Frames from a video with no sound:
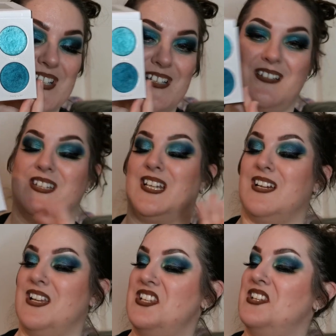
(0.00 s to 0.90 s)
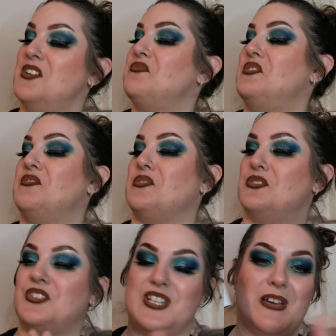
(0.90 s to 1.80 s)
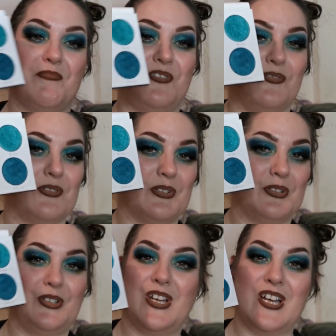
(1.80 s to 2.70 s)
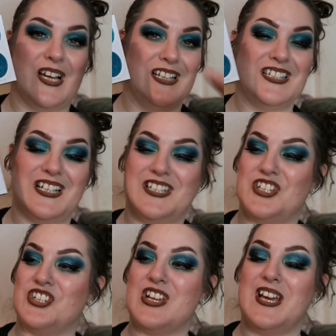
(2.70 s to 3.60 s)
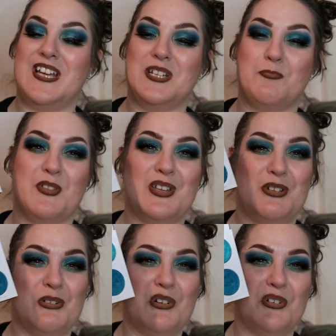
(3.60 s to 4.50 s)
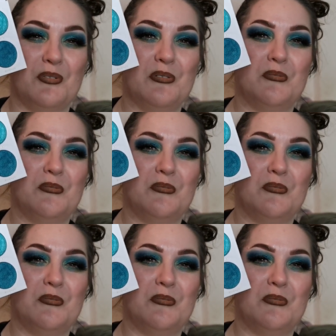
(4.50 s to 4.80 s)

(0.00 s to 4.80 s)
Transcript: stunning. I love that you've got the depth, you've got a lighter shade, but they're not